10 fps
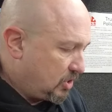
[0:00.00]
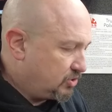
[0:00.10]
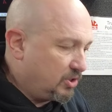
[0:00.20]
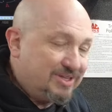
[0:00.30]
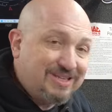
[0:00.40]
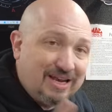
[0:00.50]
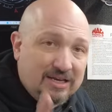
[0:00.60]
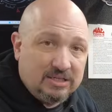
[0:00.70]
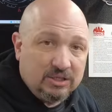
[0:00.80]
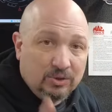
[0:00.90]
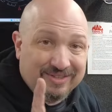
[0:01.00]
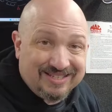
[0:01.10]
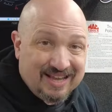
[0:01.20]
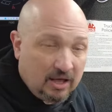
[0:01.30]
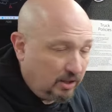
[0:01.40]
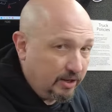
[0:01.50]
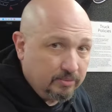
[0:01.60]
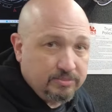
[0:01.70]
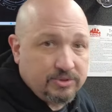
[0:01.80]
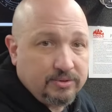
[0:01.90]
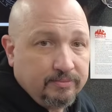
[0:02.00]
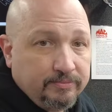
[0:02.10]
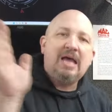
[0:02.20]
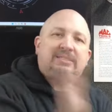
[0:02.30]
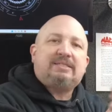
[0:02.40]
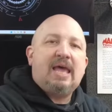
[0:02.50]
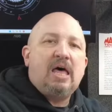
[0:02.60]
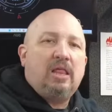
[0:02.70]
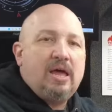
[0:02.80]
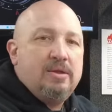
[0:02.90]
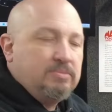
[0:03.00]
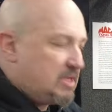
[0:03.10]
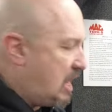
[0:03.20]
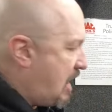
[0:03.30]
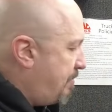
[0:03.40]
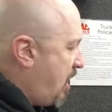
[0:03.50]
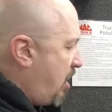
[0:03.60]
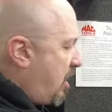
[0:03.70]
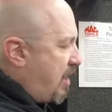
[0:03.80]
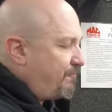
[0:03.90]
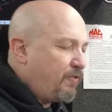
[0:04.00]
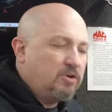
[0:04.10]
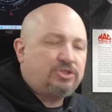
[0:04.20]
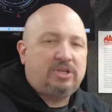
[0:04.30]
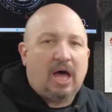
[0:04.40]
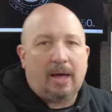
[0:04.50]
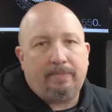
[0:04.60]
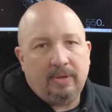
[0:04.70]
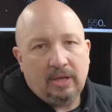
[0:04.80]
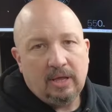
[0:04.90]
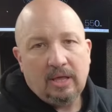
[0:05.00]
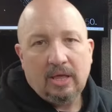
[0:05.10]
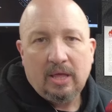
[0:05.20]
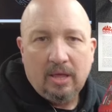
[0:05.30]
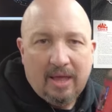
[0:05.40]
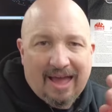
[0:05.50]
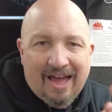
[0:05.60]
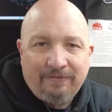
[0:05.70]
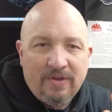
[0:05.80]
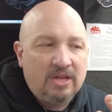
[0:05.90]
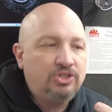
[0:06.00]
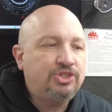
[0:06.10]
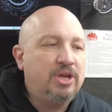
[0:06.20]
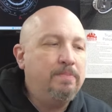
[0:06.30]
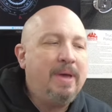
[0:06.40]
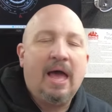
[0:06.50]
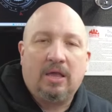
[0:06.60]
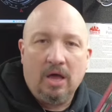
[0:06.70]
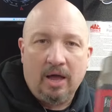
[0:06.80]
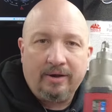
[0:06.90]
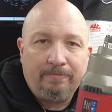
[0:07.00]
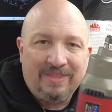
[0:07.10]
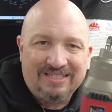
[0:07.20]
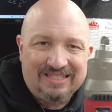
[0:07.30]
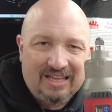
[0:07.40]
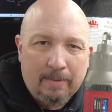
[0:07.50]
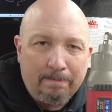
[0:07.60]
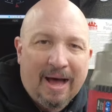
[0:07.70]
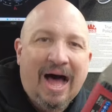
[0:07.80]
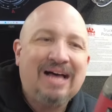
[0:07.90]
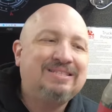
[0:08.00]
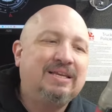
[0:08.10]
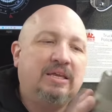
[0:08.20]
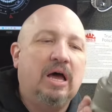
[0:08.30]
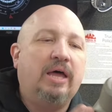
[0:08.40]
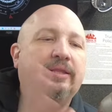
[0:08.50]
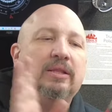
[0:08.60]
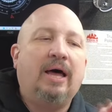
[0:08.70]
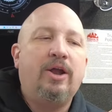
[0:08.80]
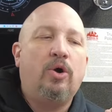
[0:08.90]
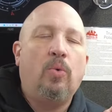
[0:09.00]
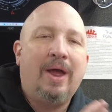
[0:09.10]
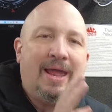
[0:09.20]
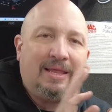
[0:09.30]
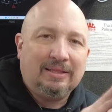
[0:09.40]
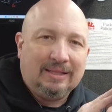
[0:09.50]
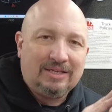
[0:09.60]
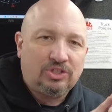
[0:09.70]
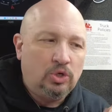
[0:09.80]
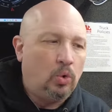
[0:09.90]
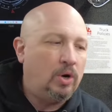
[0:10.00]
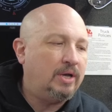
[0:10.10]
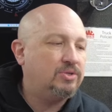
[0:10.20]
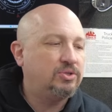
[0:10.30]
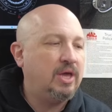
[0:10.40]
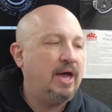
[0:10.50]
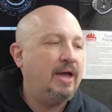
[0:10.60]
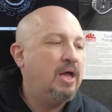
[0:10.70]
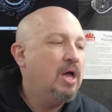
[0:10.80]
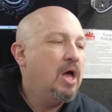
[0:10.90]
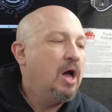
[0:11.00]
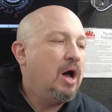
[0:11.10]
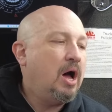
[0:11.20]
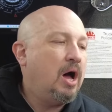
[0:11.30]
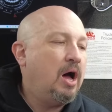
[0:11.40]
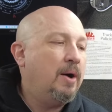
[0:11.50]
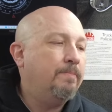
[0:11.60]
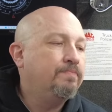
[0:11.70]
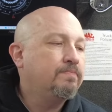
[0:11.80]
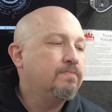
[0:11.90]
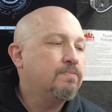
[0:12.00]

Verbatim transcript: so let's get into the sale items. All right, sale item time. All right, first up, half-inch impact gun. This is the composite gun. Lighter weight, less noise, okay? Um,